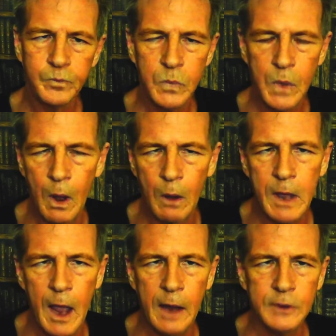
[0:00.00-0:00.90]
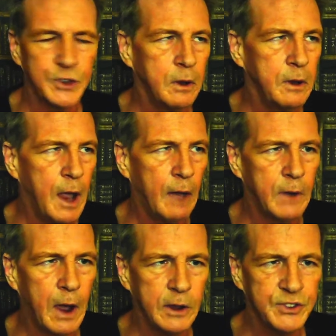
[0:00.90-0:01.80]
okay, so you have
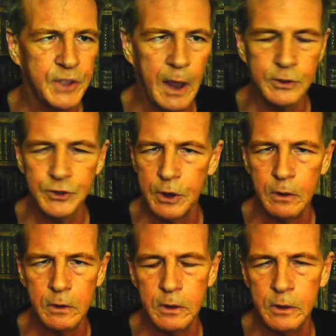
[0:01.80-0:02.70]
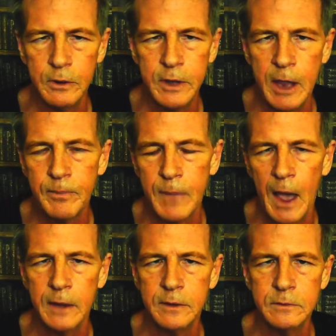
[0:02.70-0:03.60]
nice things, you keep
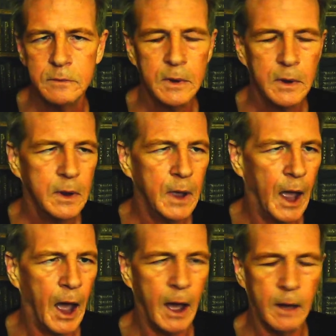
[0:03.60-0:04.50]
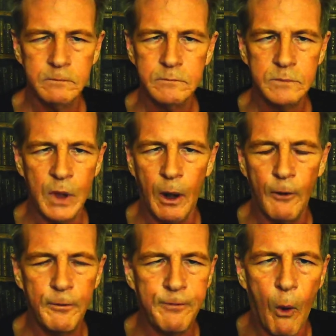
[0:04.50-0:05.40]
that 40
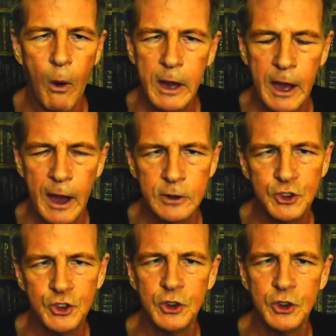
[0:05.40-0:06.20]
inch